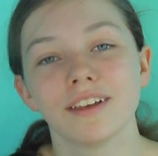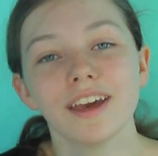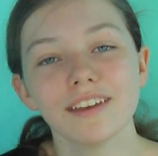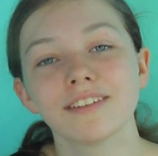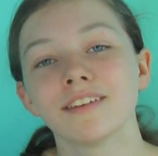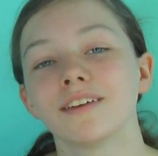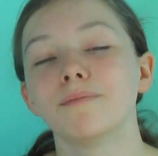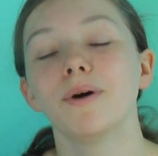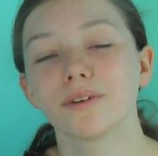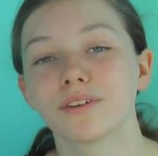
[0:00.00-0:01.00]
Yes,
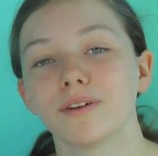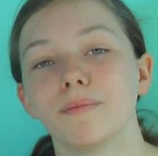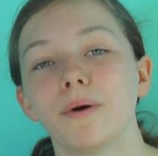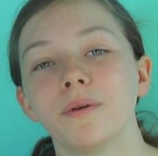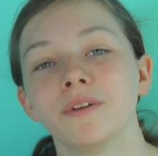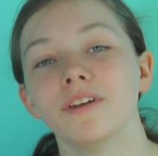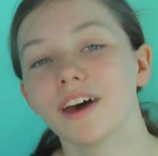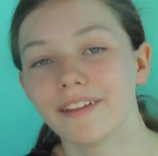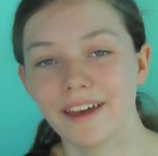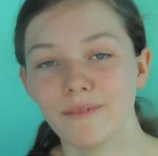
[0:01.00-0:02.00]
mocks are
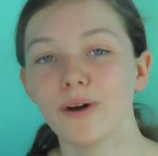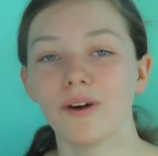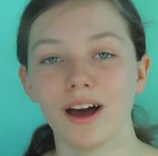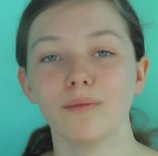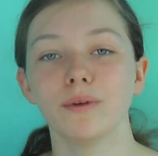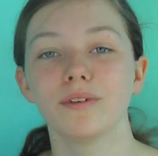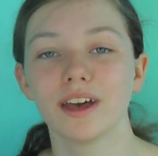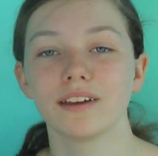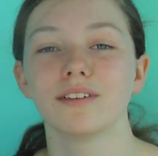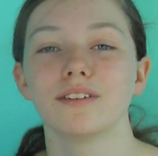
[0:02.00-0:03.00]
important and they will help you
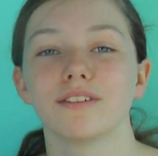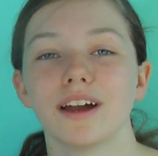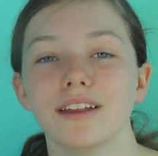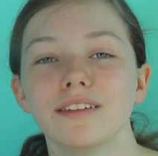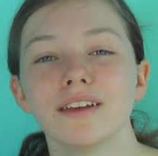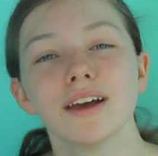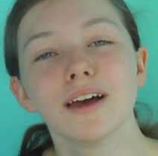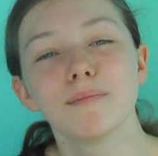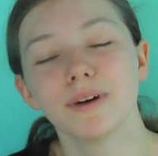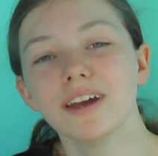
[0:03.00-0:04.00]
get good grades.
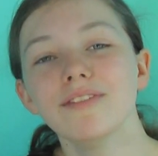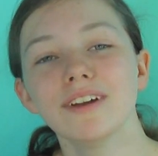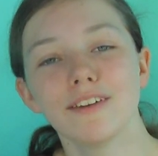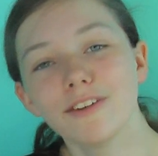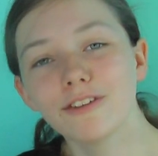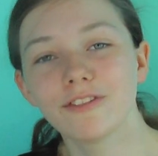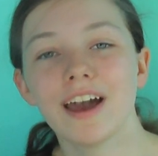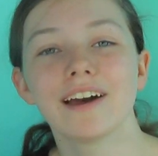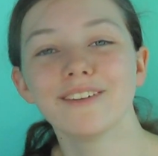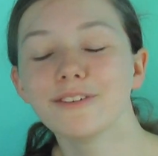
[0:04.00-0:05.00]
But even if you
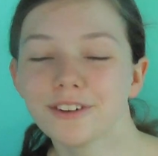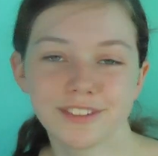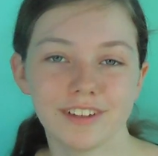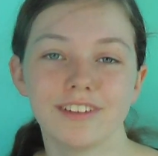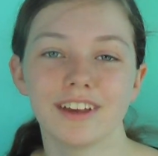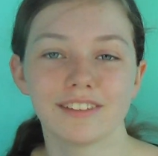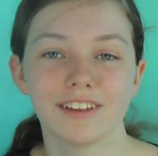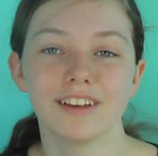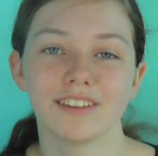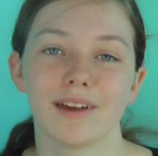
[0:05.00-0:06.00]
fail all your
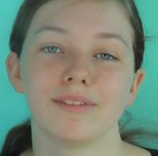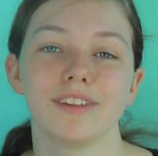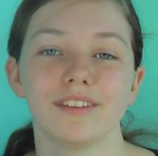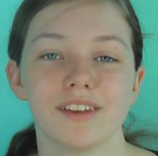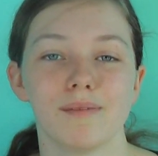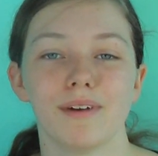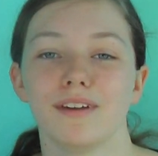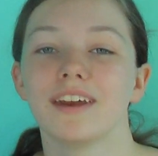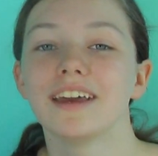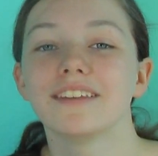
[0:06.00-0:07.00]
GCSE exams in the summer,
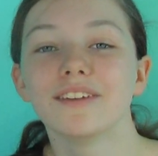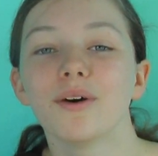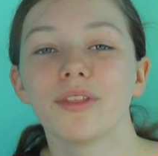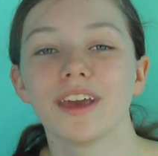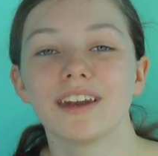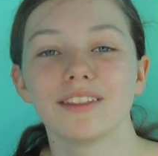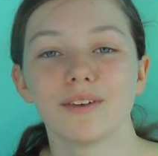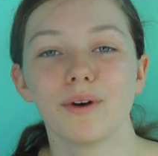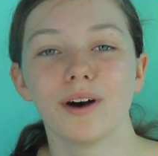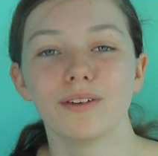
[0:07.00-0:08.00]
it's not the end of
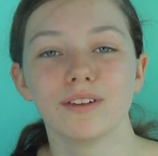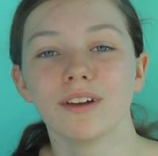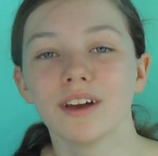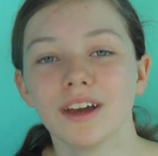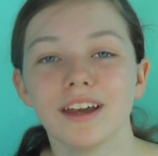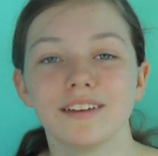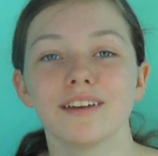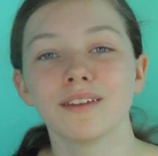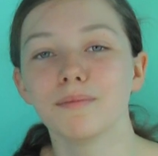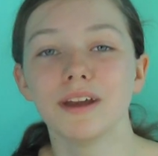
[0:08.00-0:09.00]
the world. It
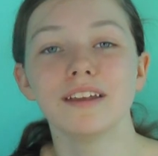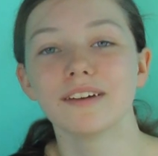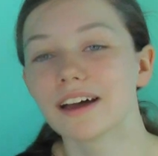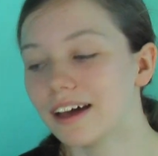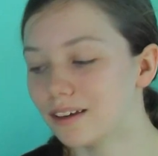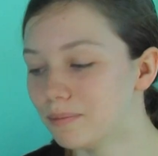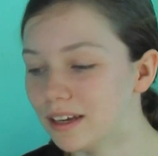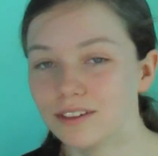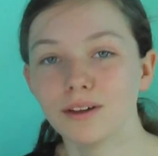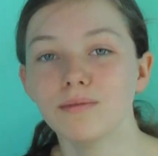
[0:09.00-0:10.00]
doesn't mean you're going to
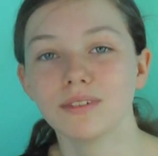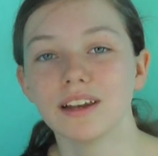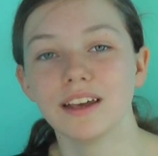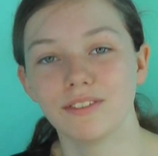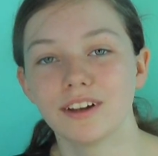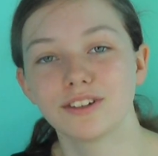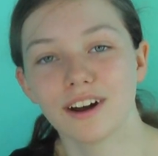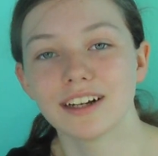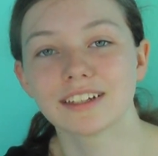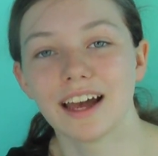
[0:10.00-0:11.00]
be doomed to live in a
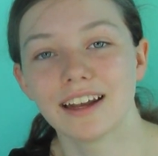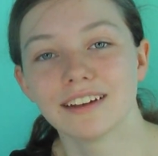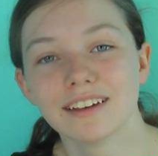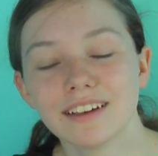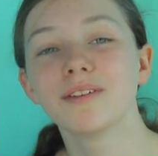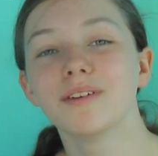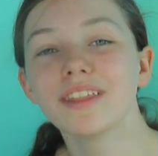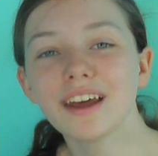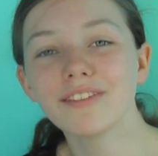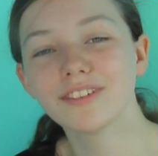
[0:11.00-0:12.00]
trash can.
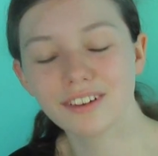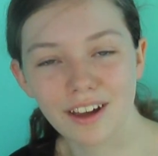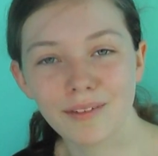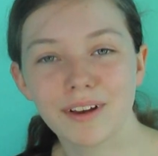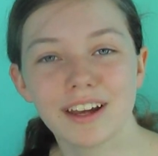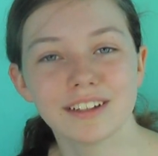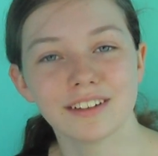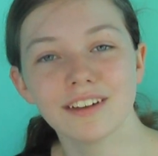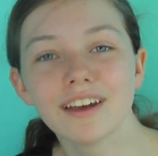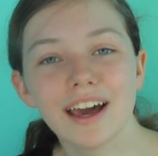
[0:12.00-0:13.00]
With enough
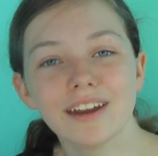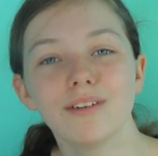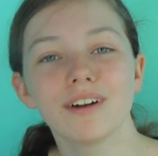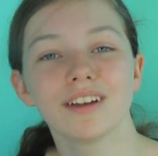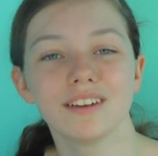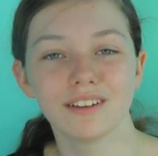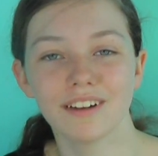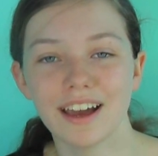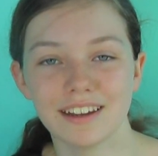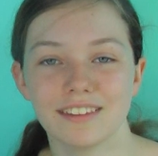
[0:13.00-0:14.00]
determination, anyone can
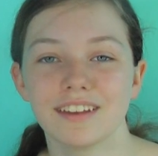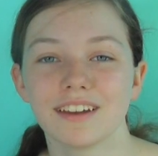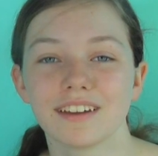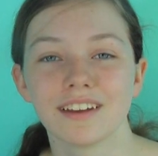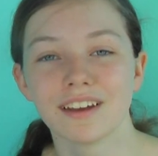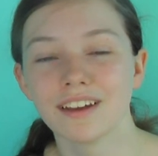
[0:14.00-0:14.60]
do anything,